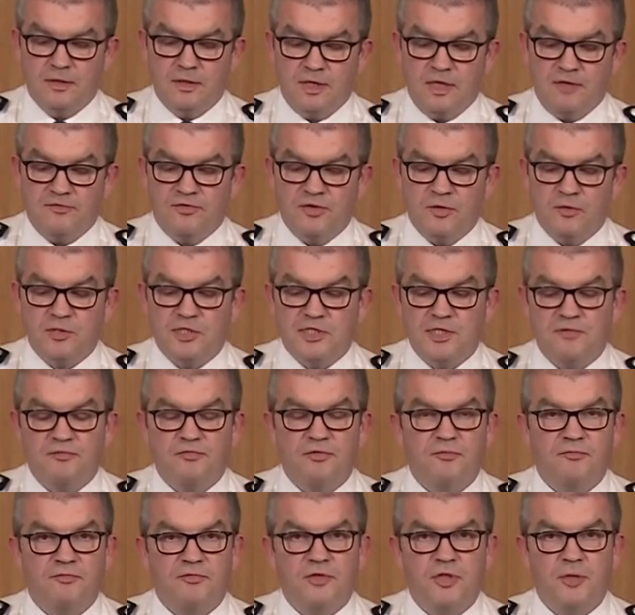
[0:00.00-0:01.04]
It feels
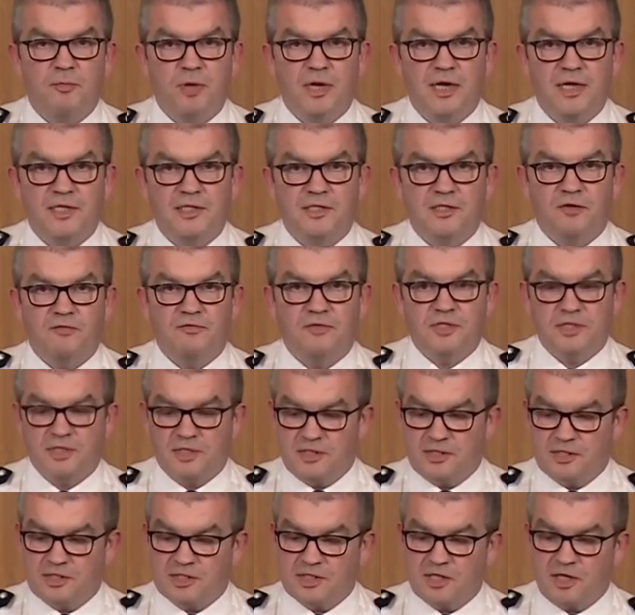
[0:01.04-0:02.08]
different for the police officers
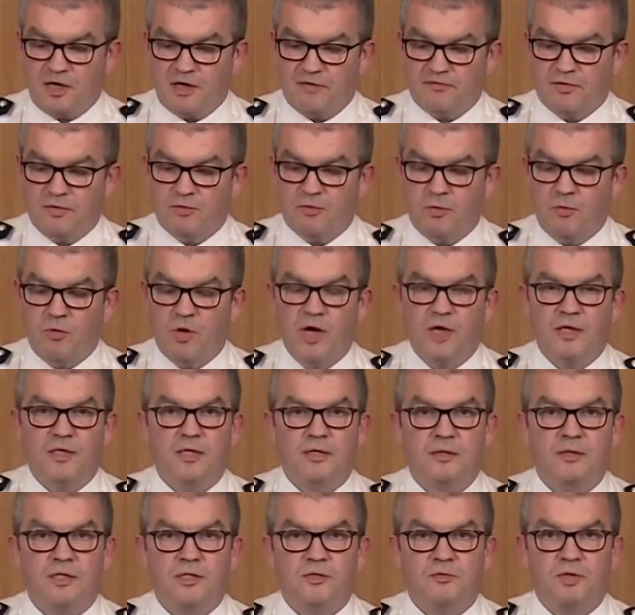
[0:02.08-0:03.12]
and staff who are
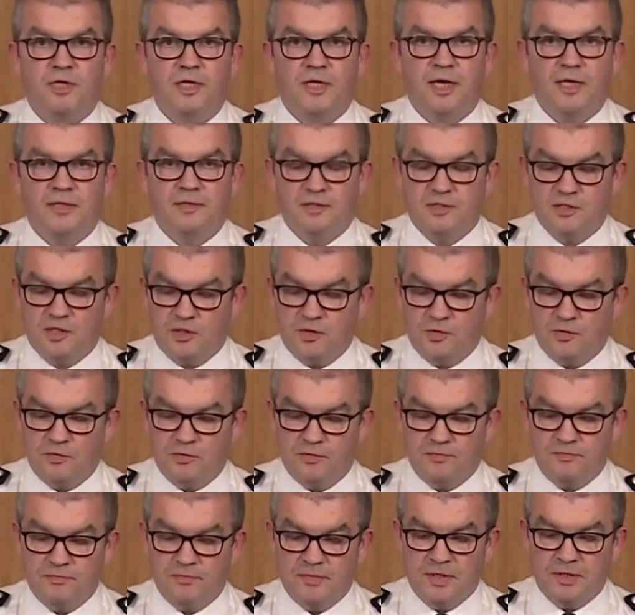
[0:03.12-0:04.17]
working this weekend too.
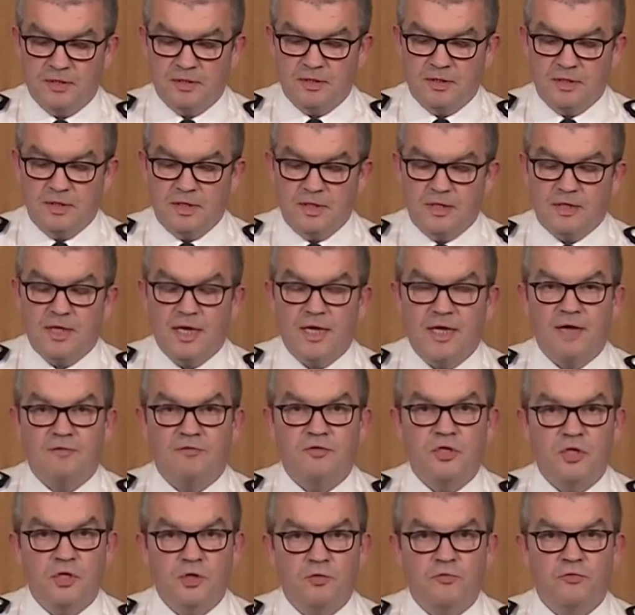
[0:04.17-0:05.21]
They have
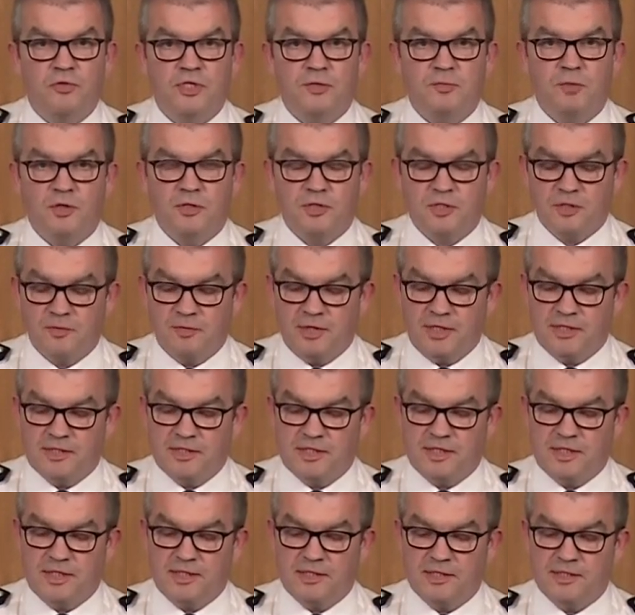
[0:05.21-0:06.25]
new
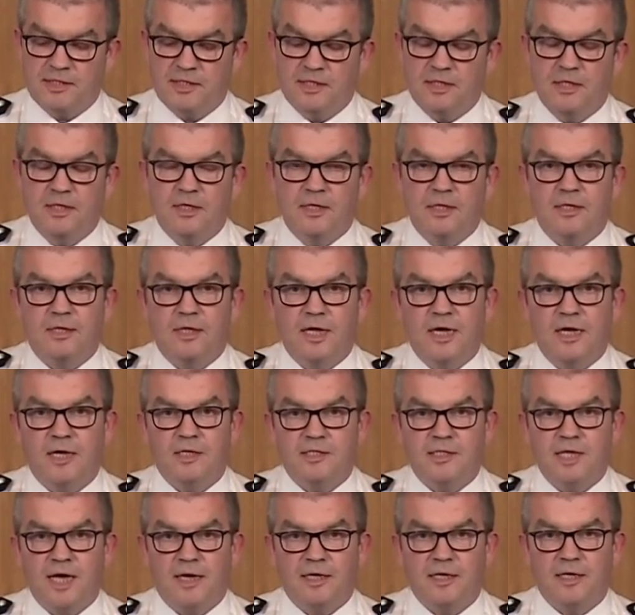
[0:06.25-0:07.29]
responsibilities. They are
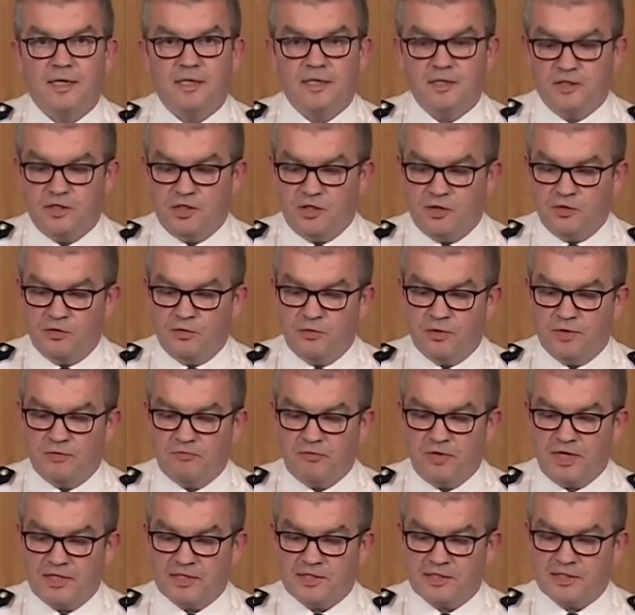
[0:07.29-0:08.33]
tackling new
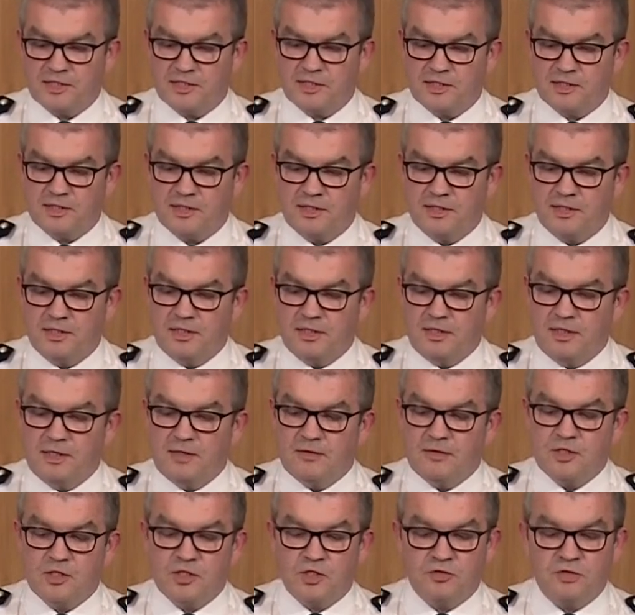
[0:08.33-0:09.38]
risks.
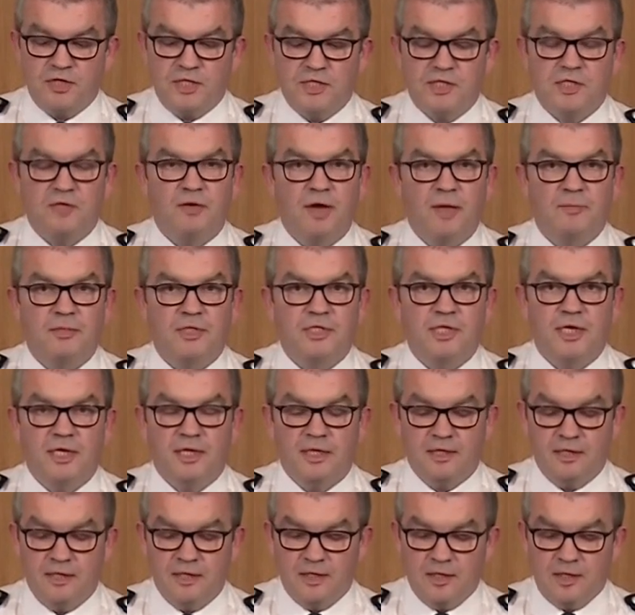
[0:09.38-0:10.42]
The streets are
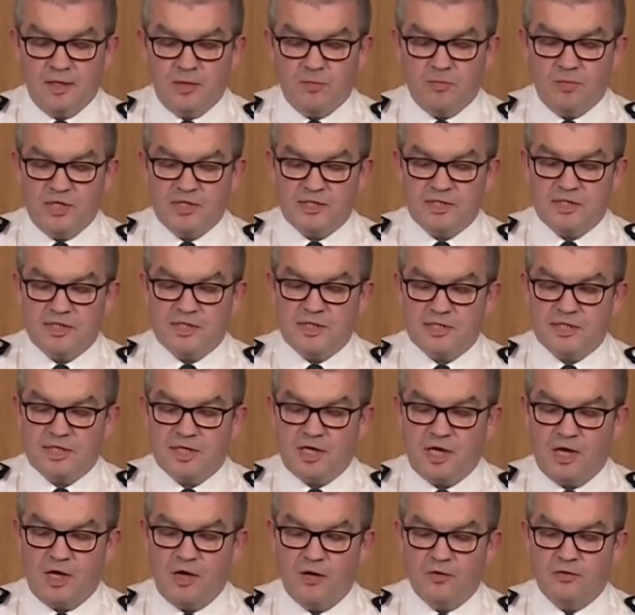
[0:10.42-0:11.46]
empty. Businesses are
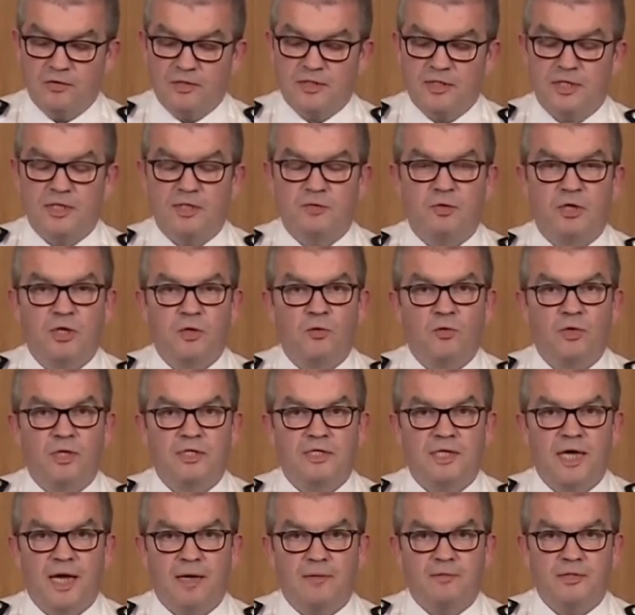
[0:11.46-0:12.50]
closed as we all
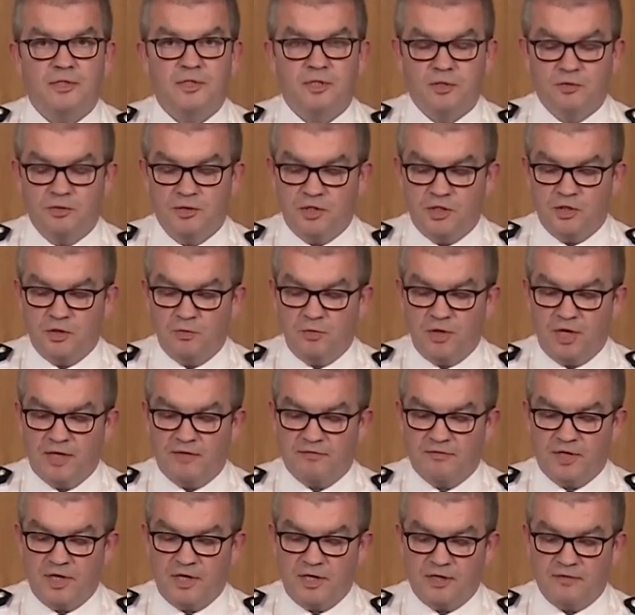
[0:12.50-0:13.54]
adapt to a new way
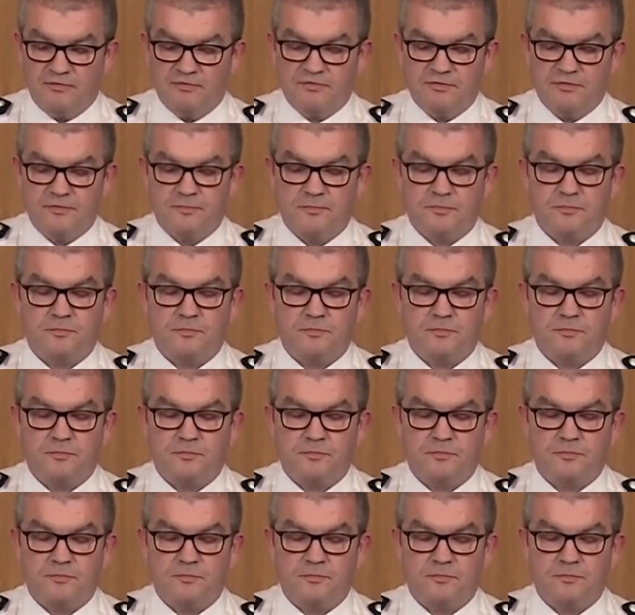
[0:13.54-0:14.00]
of life.